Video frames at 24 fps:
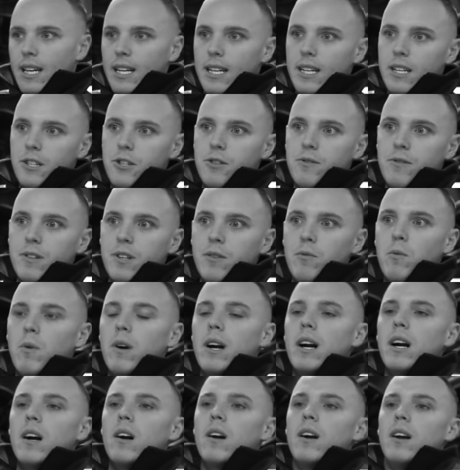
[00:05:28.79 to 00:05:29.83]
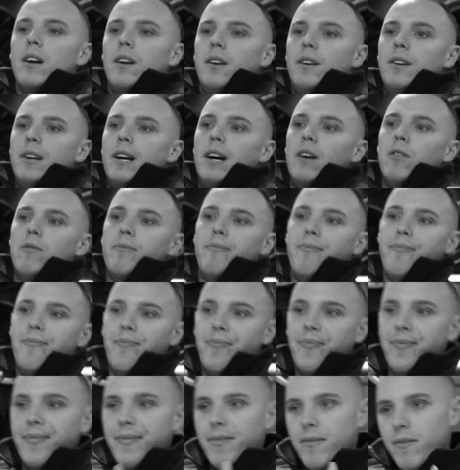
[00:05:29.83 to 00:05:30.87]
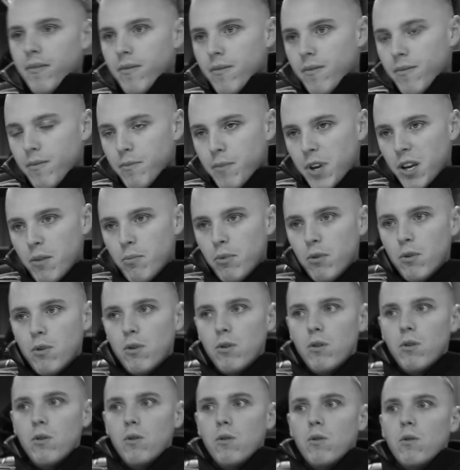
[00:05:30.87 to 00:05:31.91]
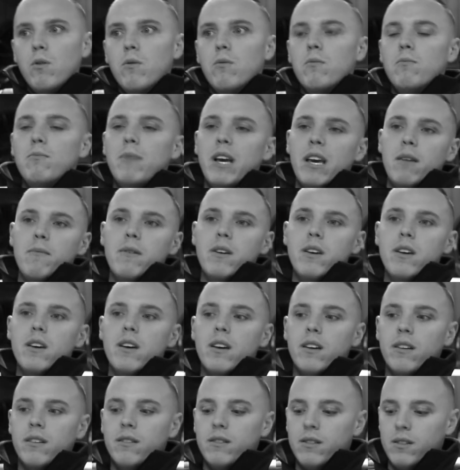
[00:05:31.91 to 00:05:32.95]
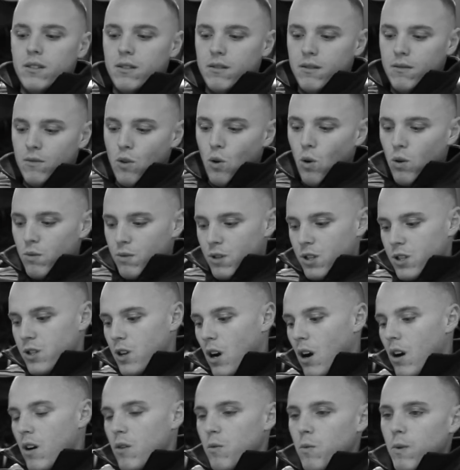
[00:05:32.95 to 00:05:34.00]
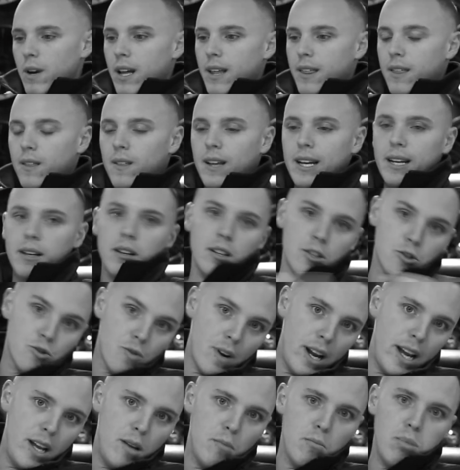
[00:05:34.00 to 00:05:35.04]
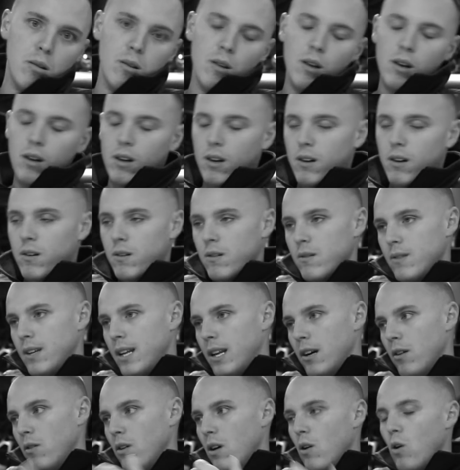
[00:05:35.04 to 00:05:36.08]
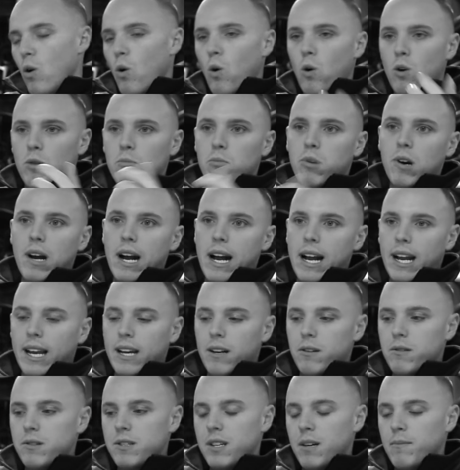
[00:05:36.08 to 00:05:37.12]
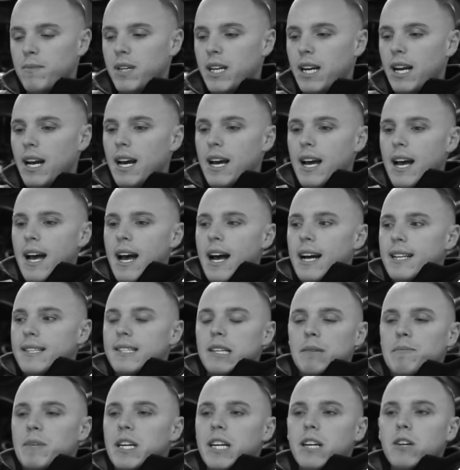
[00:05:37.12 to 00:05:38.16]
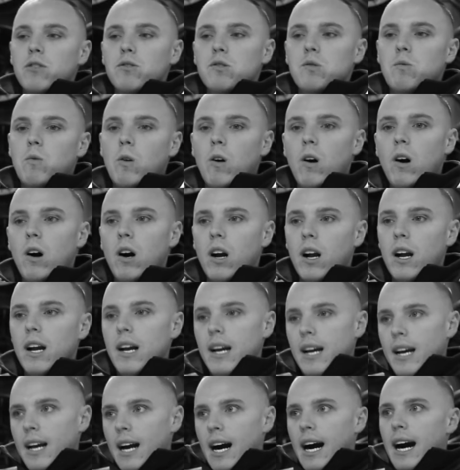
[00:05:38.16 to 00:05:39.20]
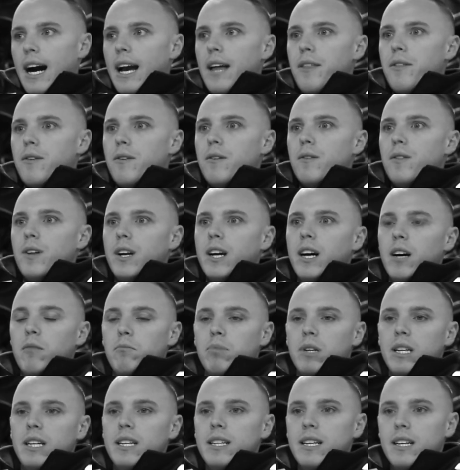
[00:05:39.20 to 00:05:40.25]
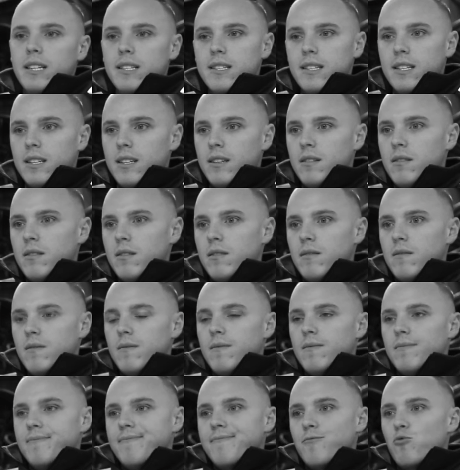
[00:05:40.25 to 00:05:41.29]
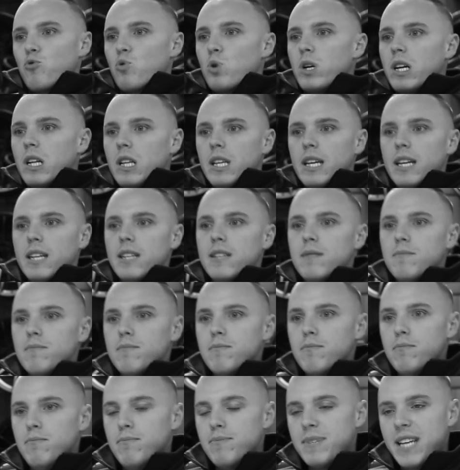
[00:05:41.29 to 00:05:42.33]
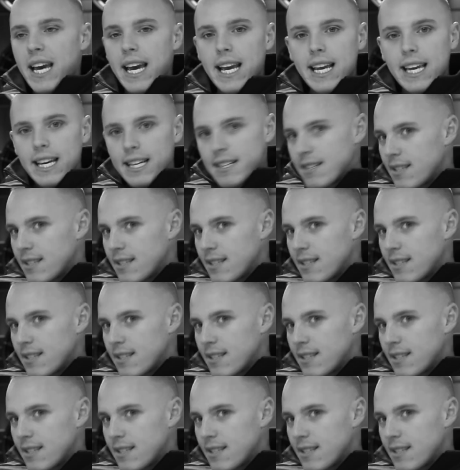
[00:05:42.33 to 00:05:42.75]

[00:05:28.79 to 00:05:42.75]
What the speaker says: industry where, you know, people who maybe start with like a drain plug or, you know, a horn bracket or something, and something goes wrong, either the company doesn't really take it